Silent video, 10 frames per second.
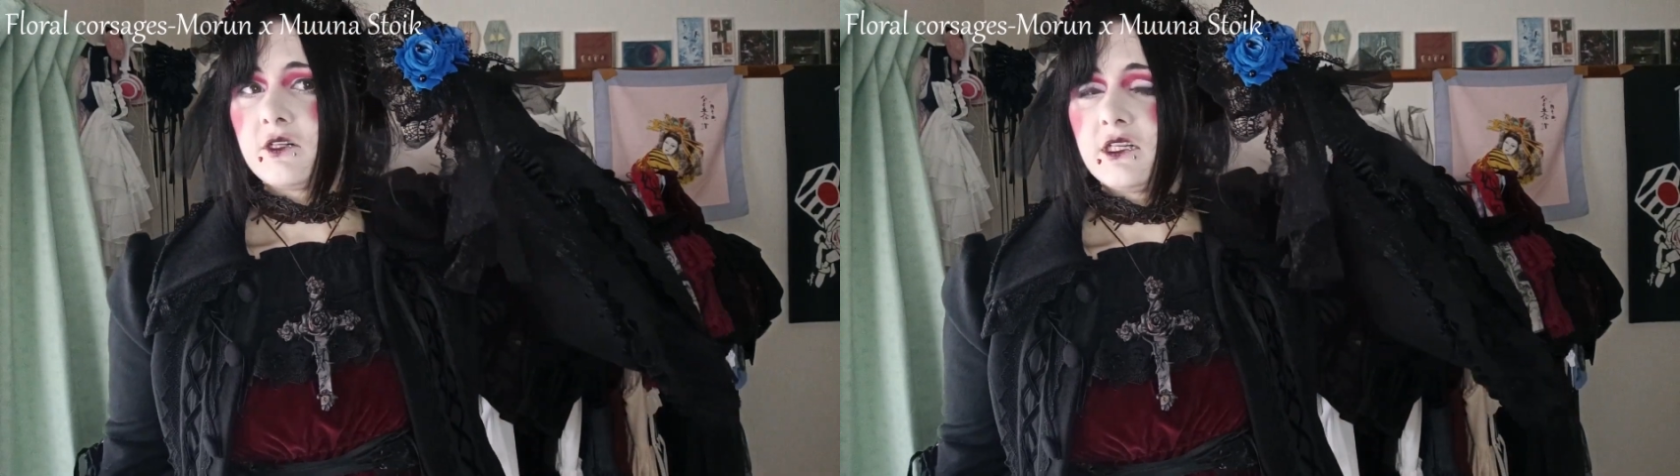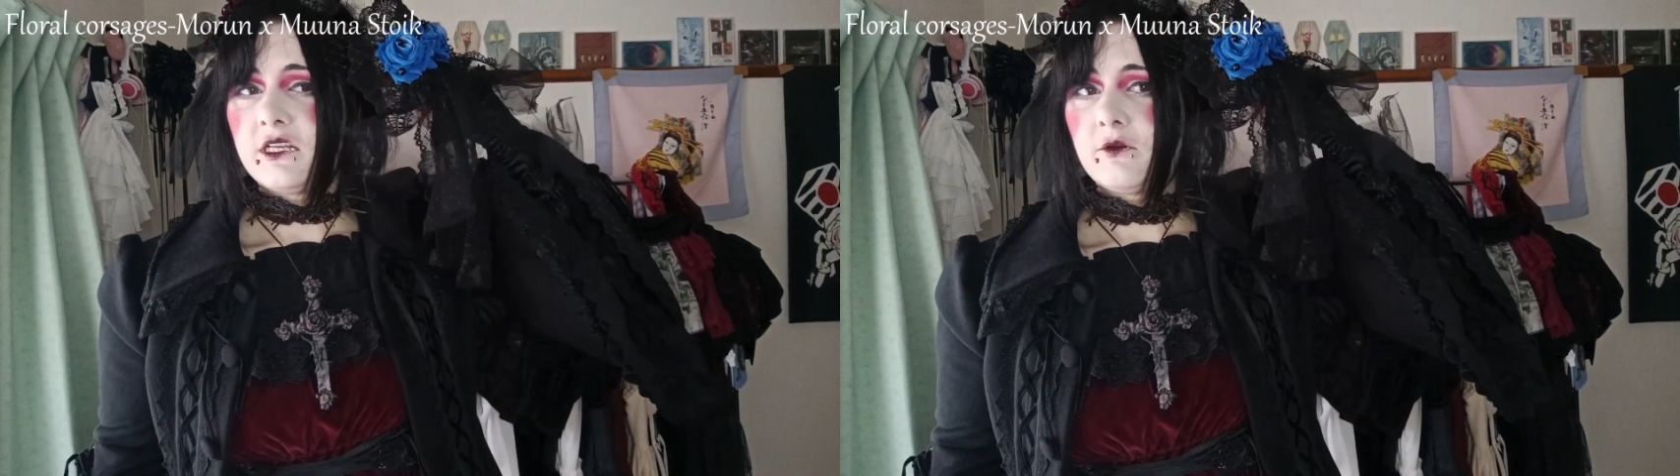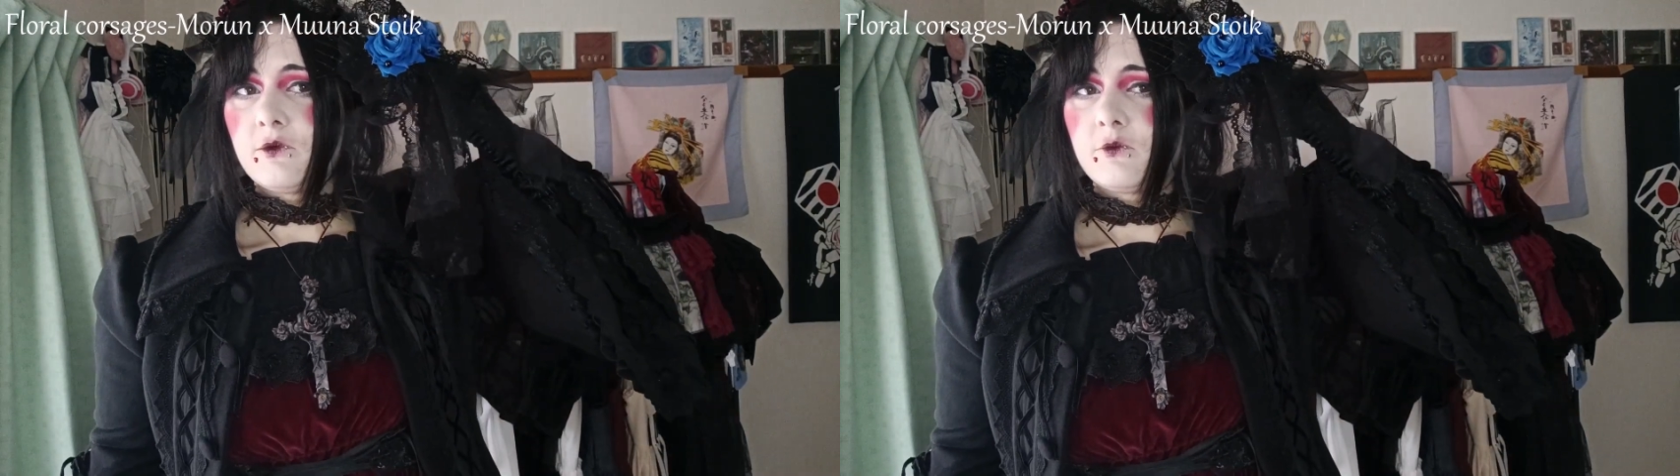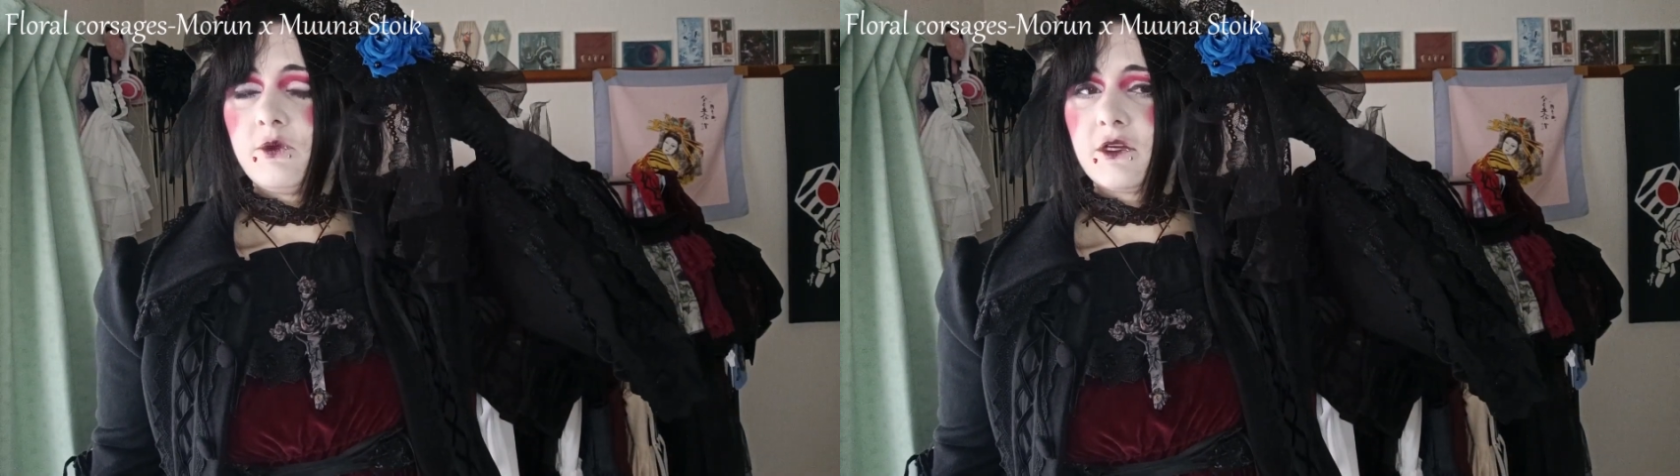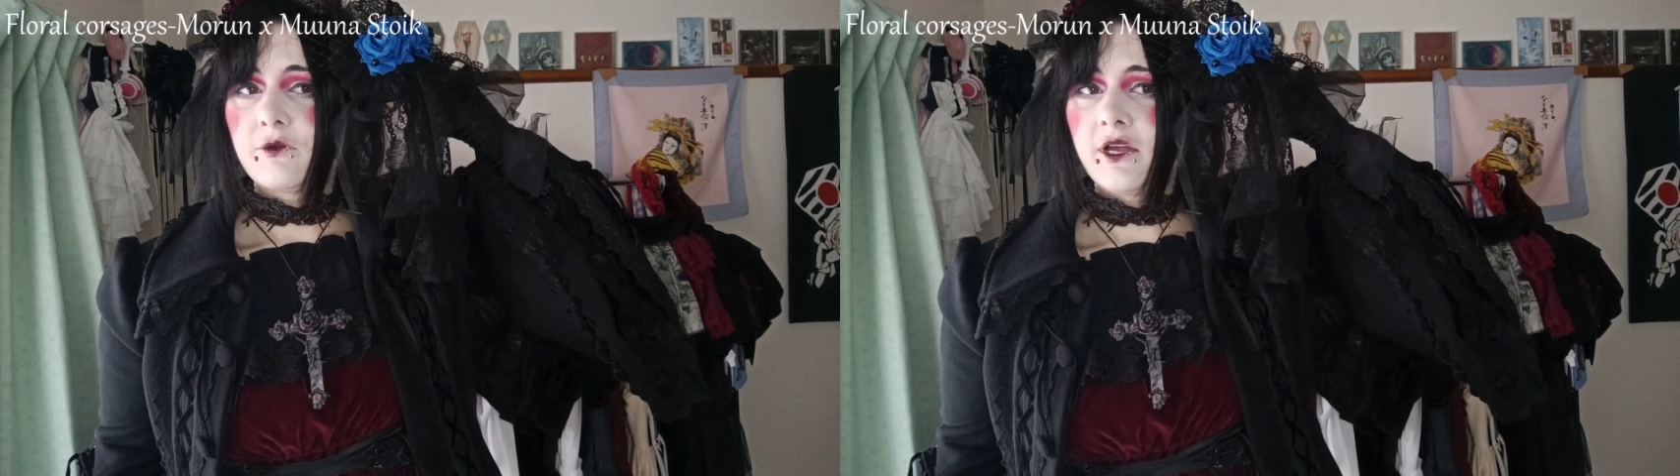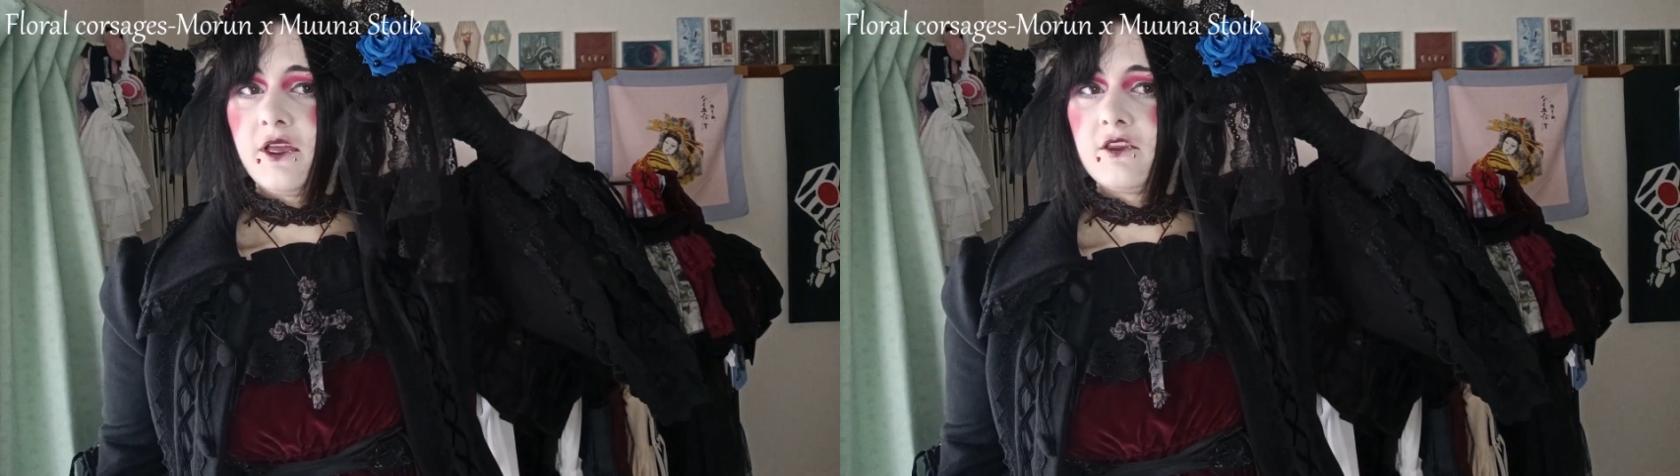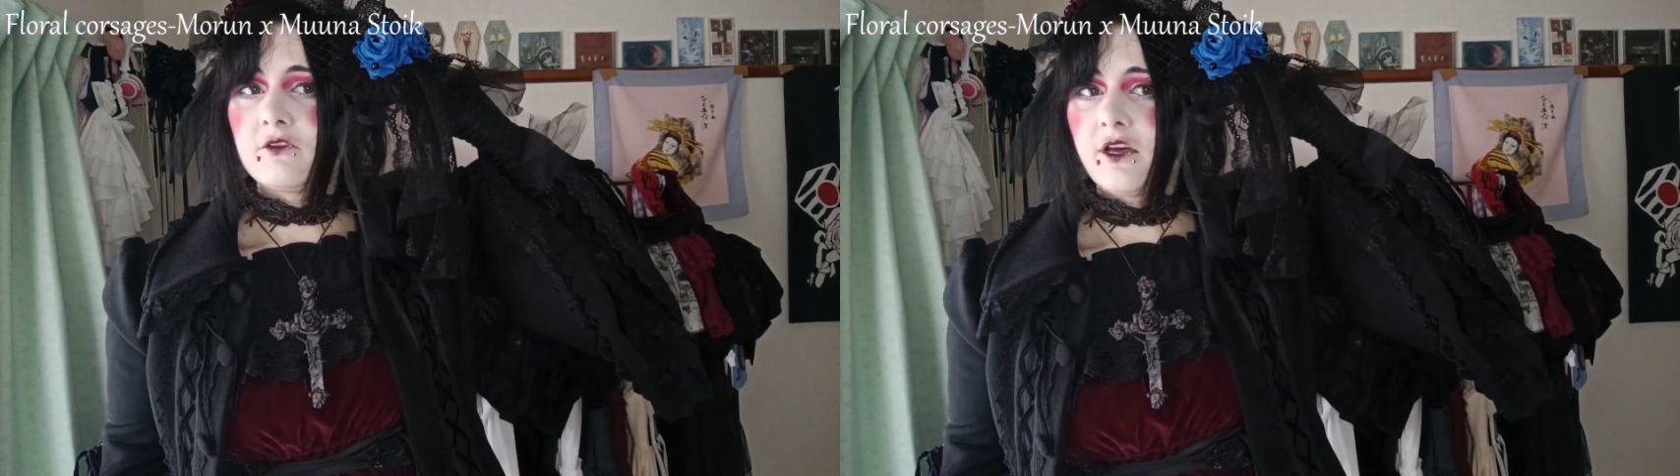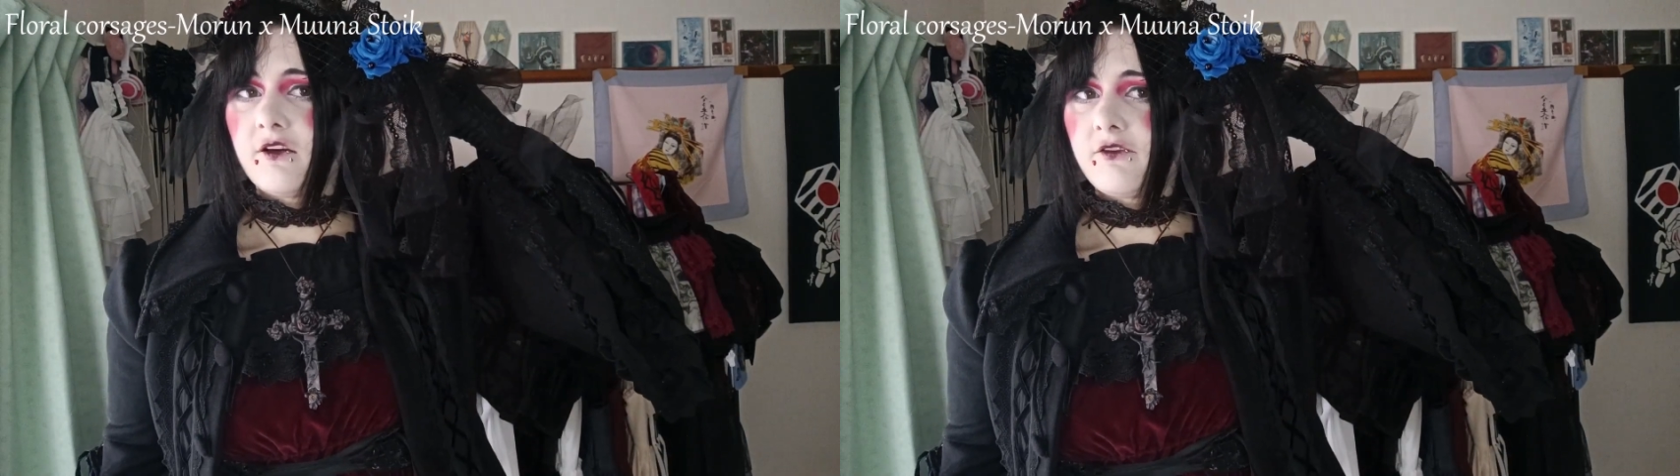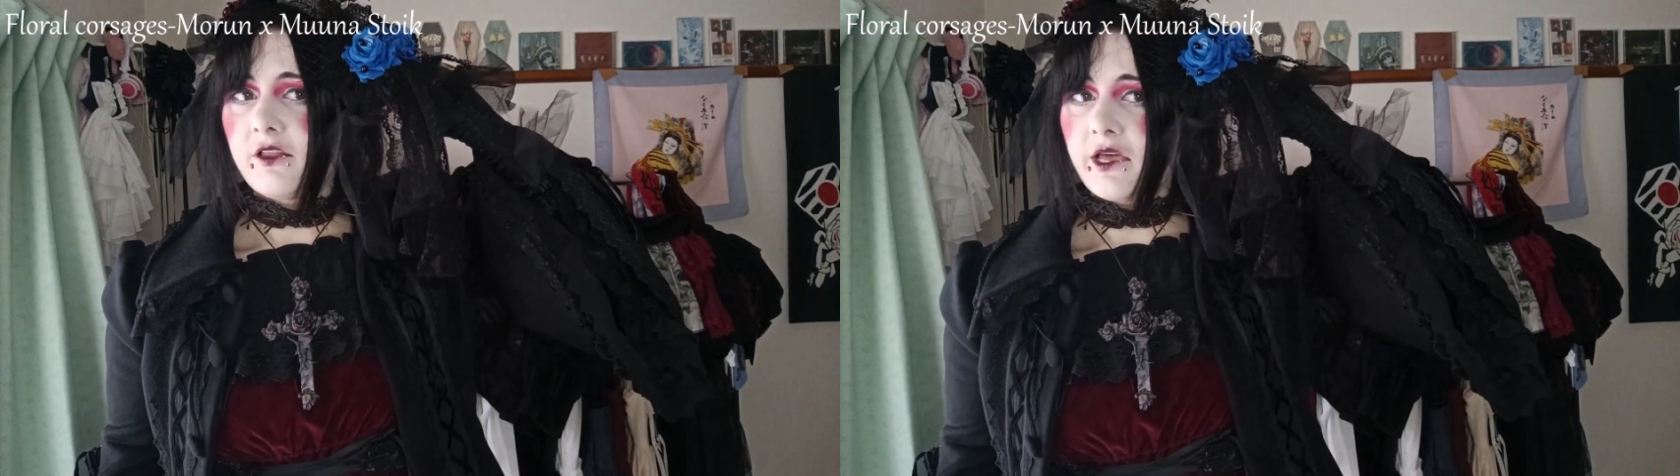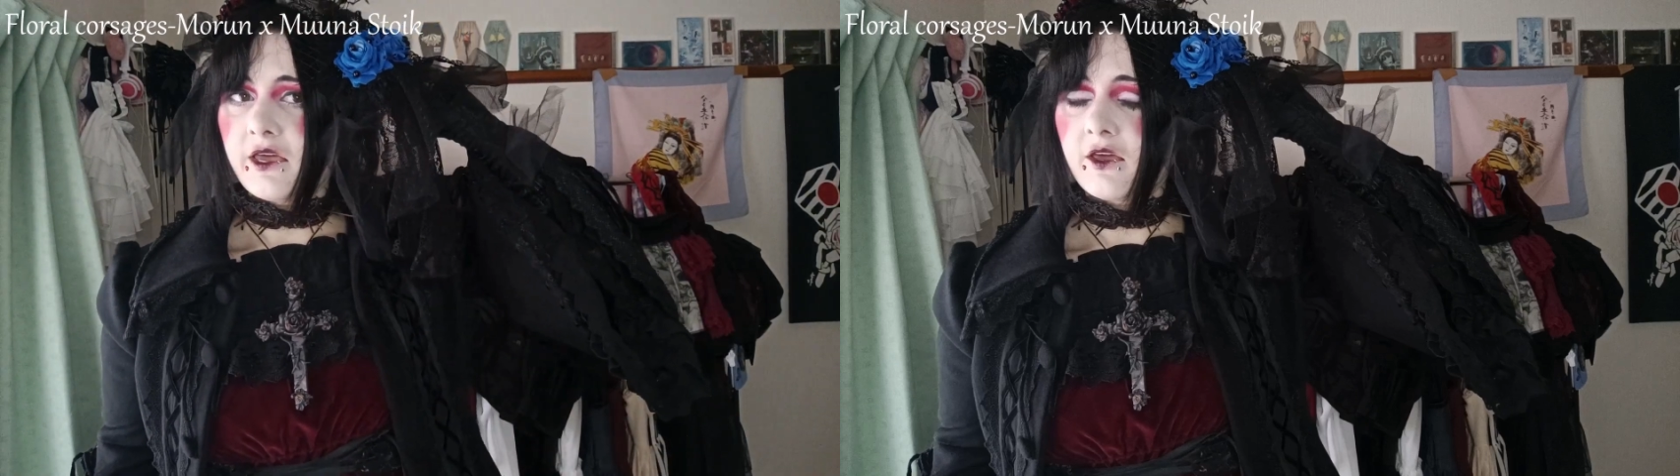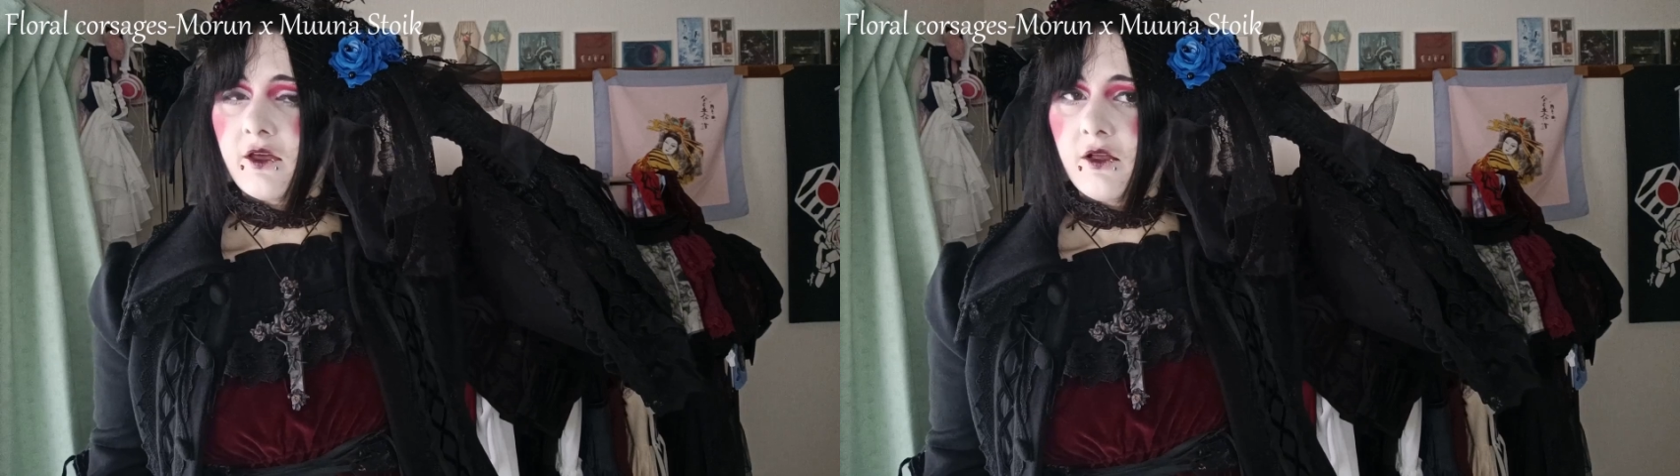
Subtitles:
thought that it would be great to have like